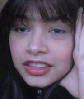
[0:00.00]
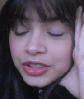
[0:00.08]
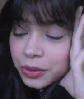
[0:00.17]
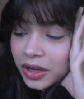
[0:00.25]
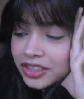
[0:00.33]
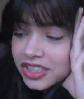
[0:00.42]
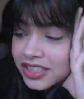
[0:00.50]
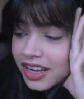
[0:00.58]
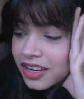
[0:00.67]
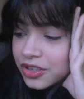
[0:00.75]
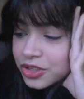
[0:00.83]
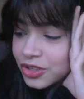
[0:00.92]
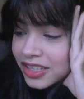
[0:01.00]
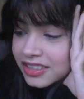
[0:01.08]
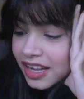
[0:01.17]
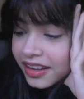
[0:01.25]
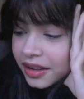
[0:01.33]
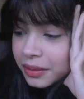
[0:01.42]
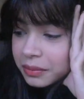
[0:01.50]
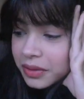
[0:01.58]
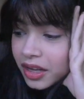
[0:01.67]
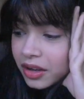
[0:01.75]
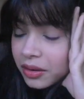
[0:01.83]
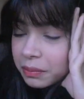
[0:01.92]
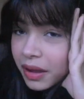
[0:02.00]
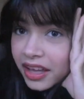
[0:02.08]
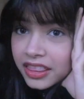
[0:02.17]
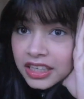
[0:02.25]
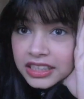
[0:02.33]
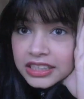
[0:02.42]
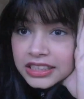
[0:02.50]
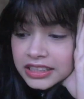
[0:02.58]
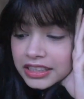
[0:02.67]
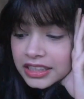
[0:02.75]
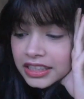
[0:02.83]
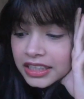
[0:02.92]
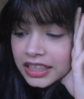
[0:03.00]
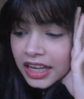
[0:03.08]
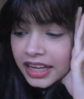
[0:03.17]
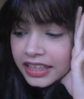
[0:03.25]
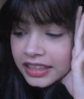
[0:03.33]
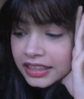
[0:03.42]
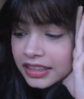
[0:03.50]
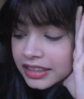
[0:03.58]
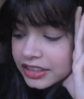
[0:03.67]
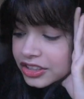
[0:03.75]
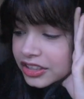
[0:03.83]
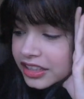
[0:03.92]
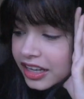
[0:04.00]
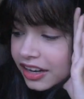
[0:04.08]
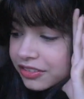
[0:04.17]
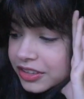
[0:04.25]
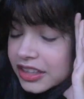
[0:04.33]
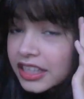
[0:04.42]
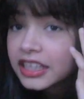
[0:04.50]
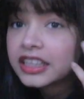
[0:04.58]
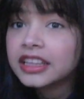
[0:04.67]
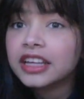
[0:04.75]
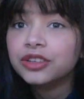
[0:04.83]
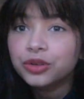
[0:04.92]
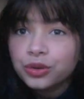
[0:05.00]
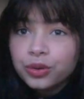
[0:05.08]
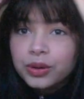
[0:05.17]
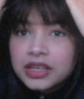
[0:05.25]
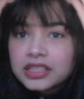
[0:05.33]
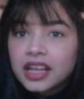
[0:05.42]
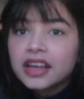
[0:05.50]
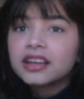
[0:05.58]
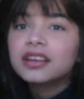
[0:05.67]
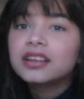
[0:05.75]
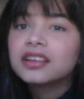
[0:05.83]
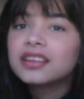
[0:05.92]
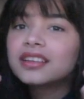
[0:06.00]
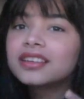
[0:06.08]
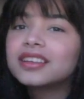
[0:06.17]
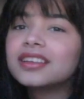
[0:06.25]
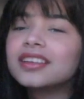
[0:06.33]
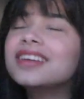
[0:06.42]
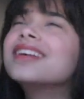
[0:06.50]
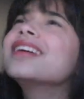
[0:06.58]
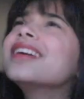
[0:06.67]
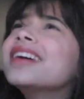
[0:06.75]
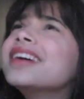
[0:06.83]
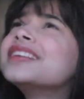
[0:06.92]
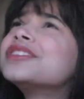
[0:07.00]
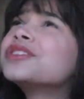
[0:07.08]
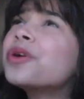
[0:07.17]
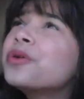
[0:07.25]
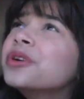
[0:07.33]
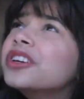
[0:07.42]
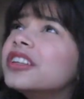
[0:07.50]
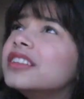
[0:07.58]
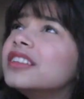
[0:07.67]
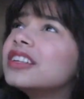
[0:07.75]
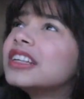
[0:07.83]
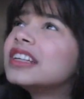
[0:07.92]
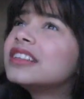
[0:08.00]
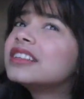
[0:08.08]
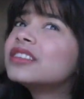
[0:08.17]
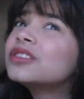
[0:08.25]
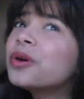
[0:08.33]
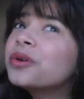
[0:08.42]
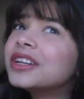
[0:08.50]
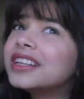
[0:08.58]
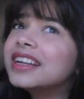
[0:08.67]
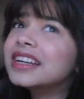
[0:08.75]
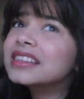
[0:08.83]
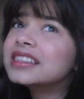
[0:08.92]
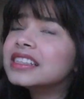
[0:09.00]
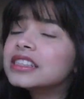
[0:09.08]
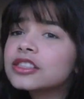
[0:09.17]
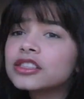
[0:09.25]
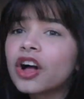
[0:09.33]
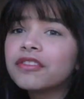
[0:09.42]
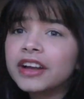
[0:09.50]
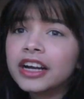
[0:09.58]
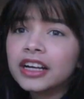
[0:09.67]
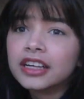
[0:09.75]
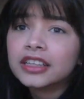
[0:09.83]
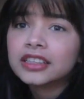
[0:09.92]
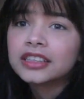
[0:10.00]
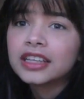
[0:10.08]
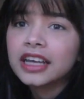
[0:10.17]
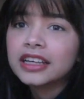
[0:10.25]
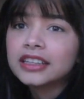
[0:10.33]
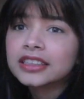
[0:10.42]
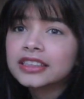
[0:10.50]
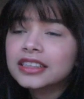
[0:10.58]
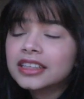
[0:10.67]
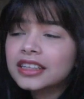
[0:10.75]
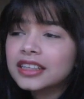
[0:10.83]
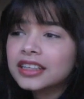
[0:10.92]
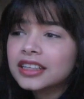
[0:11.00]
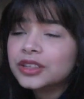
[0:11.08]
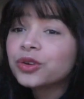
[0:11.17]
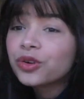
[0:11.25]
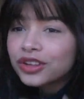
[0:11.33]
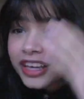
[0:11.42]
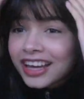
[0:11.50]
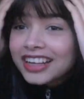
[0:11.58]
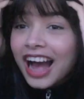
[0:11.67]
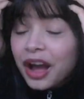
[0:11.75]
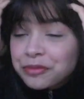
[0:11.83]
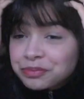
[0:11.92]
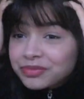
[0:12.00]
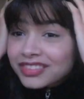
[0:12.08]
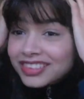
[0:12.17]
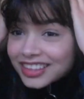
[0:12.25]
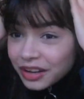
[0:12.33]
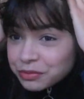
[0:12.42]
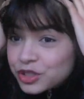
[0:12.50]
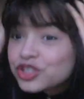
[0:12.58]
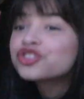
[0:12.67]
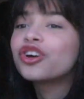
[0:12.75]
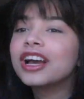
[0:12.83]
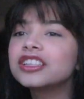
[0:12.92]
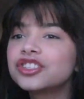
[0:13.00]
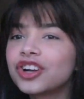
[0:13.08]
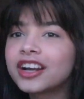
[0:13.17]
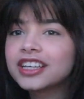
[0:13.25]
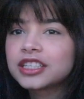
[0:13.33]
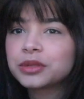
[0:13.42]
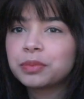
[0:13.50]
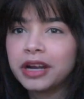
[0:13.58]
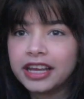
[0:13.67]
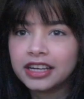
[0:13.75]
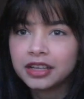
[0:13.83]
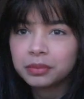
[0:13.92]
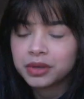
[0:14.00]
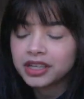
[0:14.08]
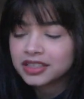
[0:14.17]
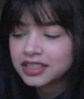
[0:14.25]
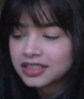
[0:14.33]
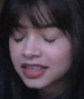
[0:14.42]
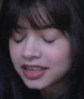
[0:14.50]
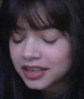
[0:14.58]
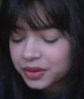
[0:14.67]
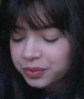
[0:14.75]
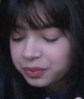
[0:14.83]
do you understand how stressed I am by this? Like, literally everything they do is like, it's so good. They're like so good at dancing. It's not fair. Like, you don't get it. I'm stressed trying to explain it because it's like,